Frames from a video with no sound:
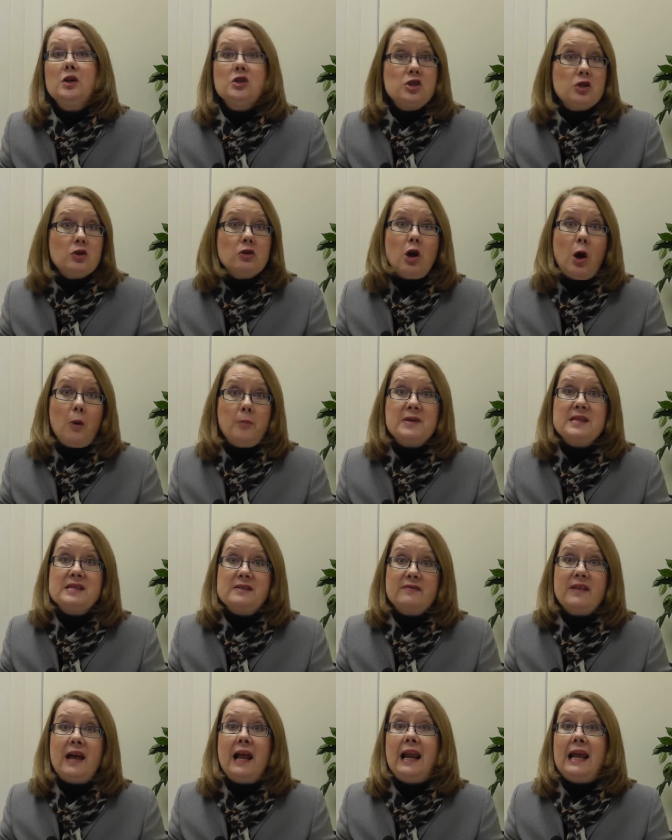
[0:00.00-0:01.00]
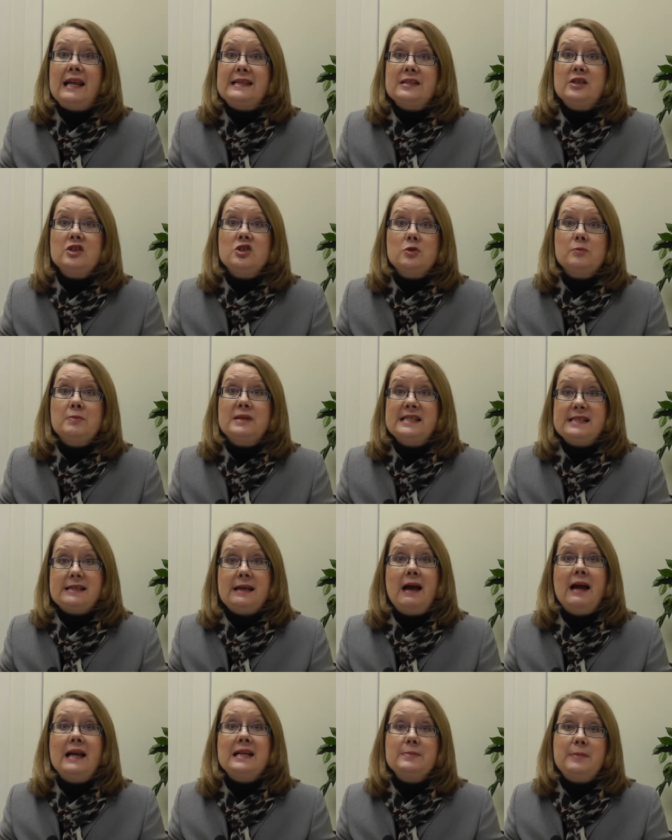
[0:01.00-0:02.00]
2 copies of that letter should be
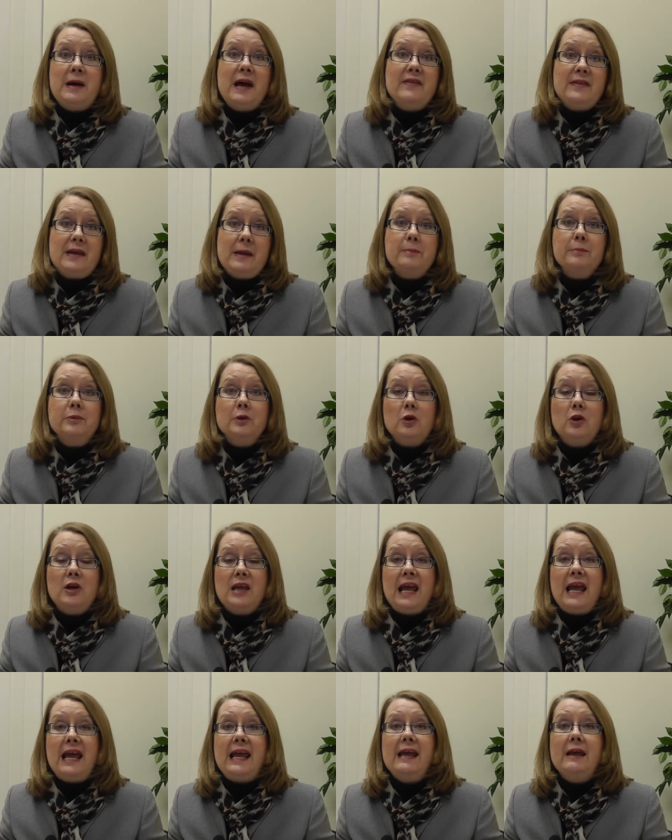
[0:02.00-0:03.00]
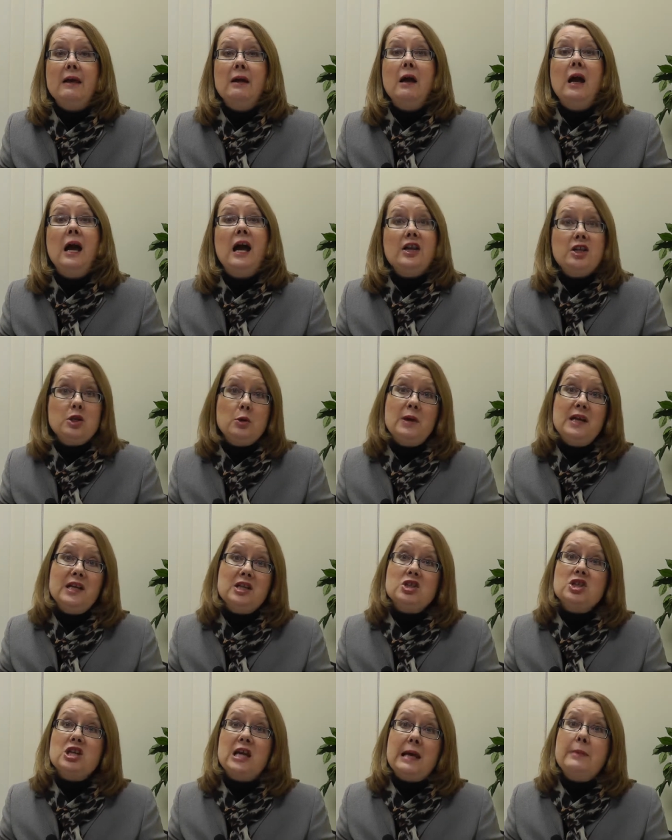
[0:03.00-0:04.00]
signed by the employee and you
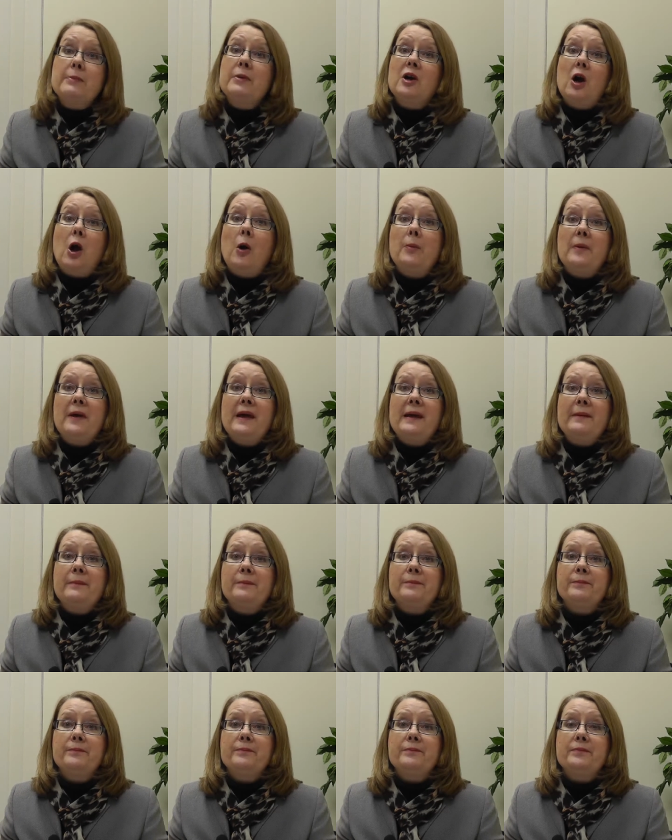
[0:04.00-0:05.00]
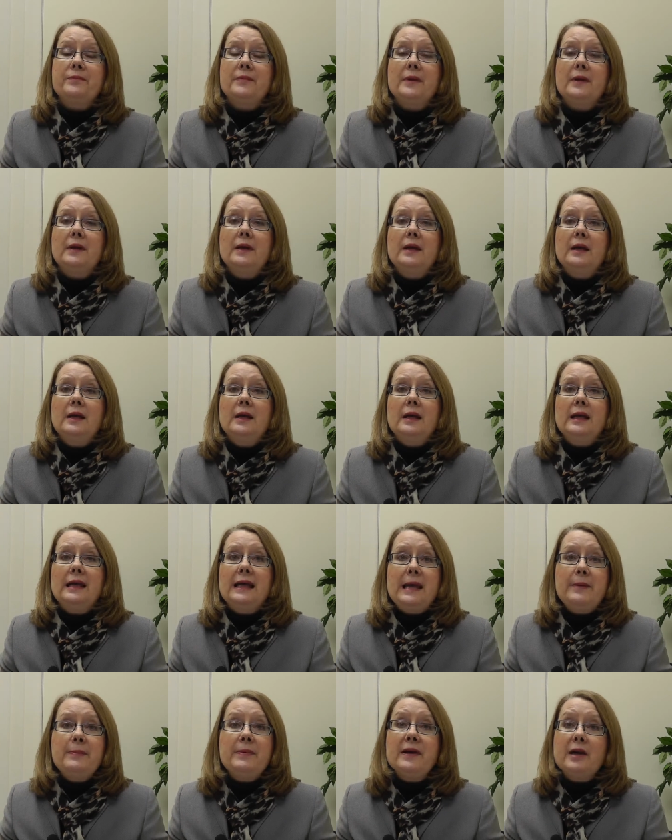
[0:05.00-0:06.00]
each keep a copy.
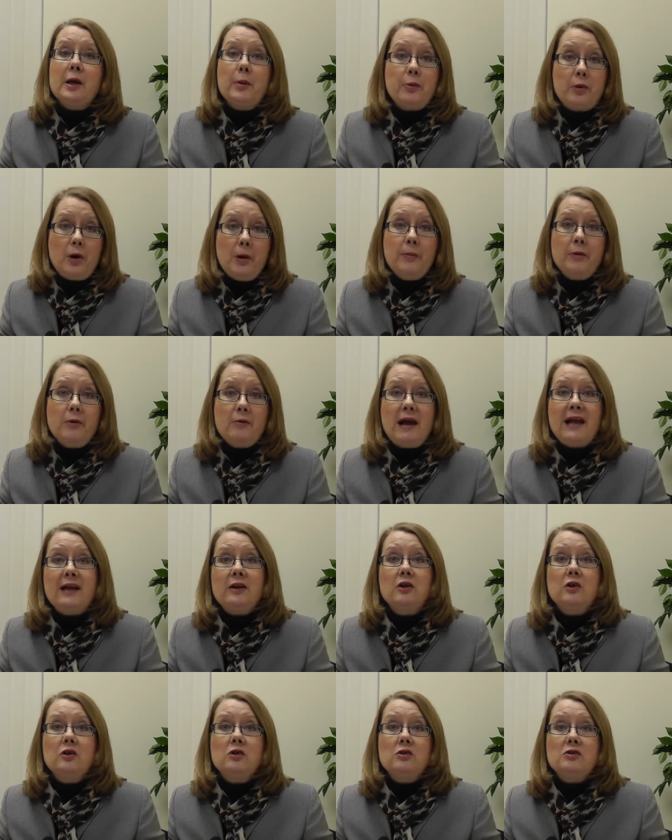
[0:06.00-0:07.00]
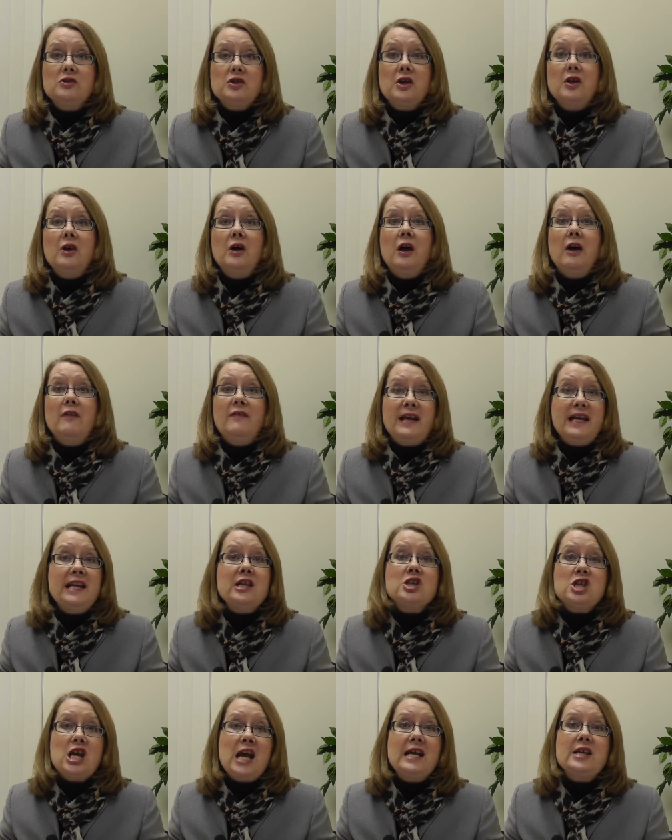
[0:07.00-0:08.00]
Keeping a proper record of any
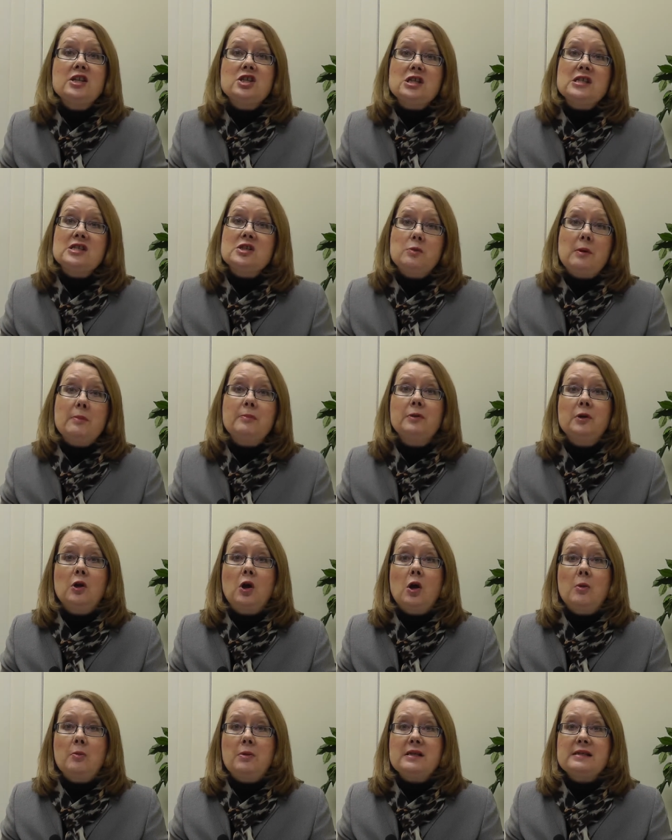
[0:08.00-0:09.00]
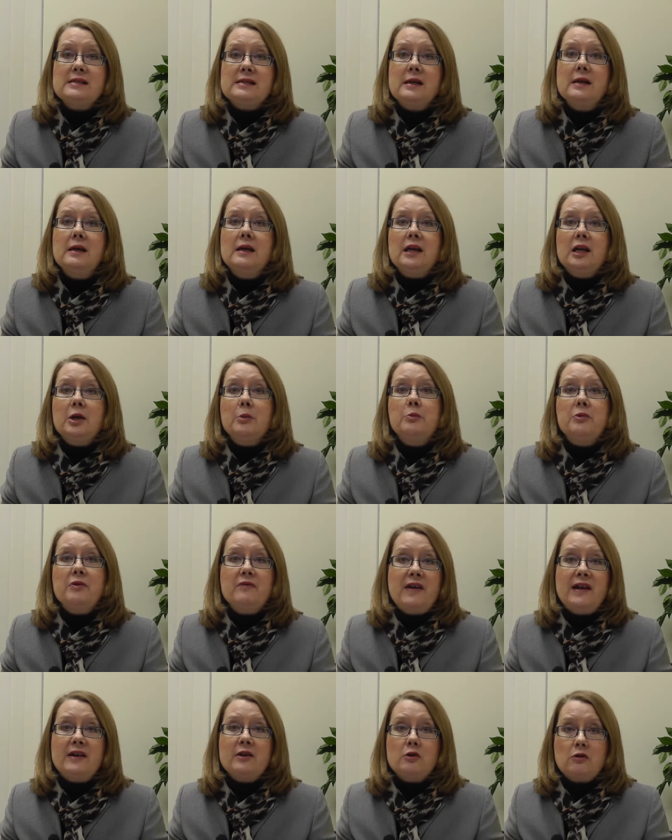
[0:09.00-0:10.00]
changes to employment can
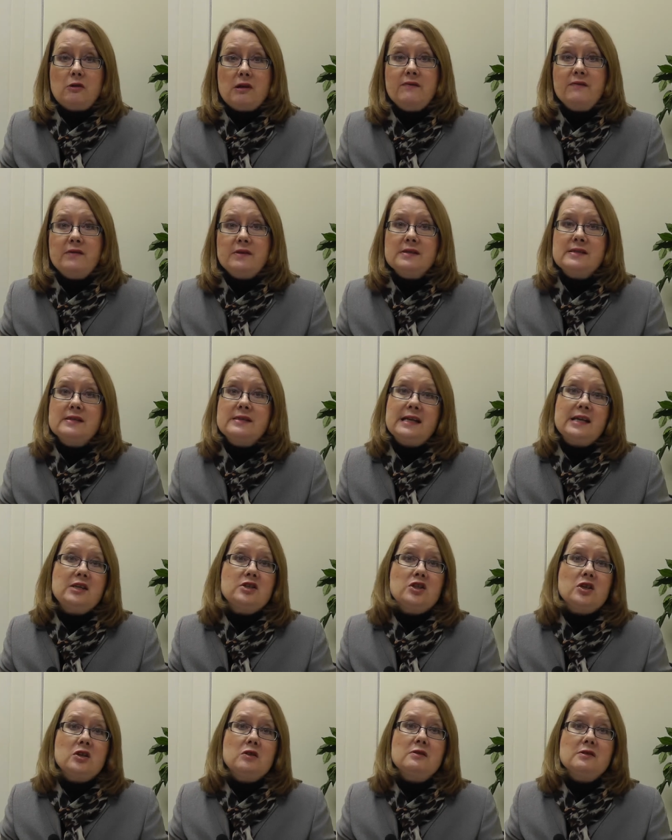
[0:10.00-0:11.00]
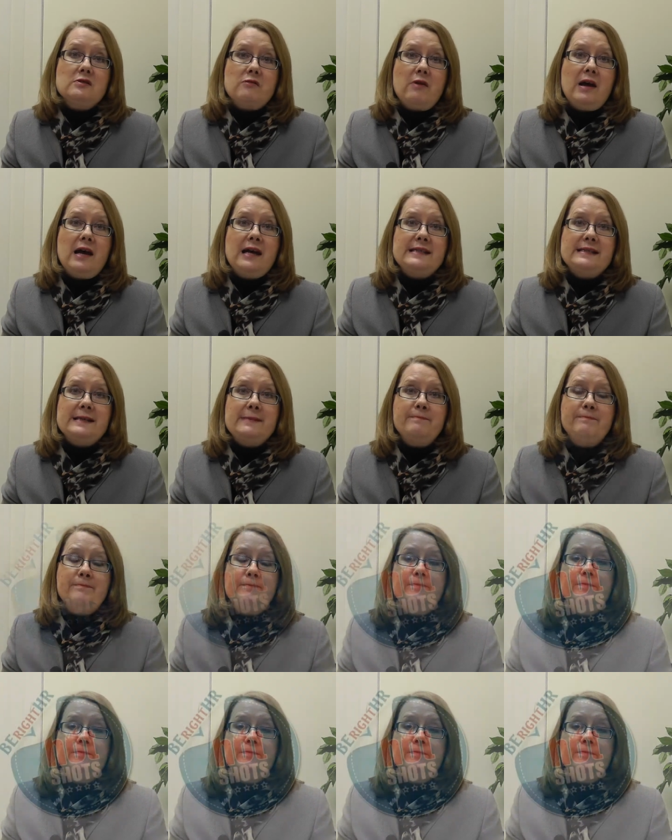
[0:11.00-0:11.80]
prevent grievance issues arising.